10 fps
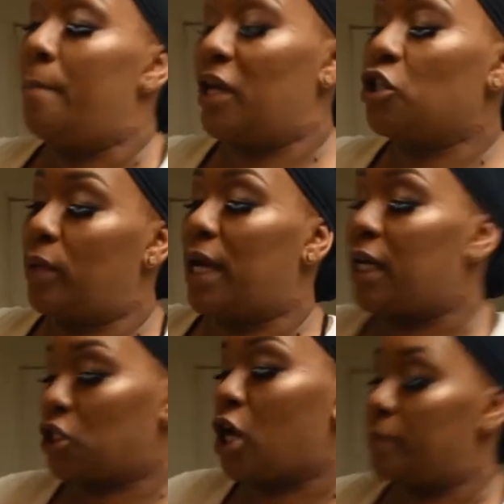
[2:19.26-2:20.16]
Make sure we got
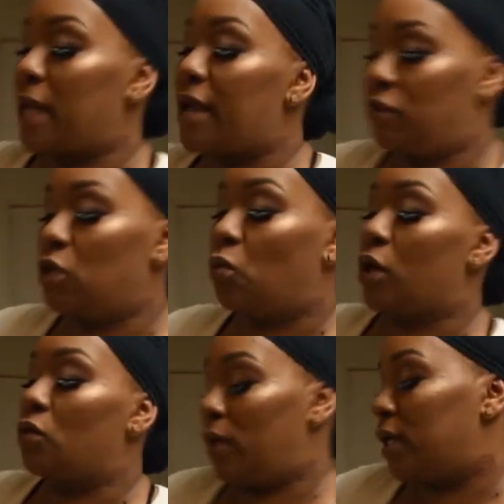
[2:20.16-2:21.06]
a sharp knife to
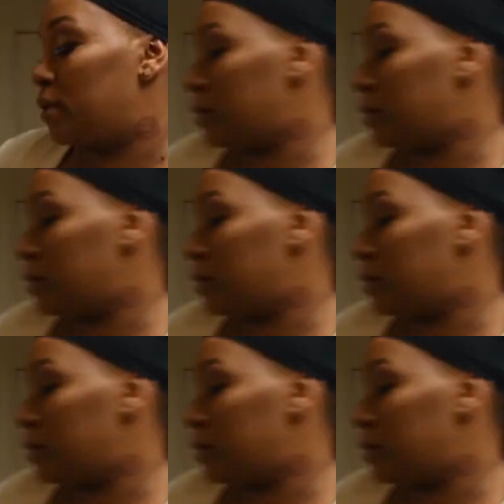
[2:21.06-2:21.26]
work with,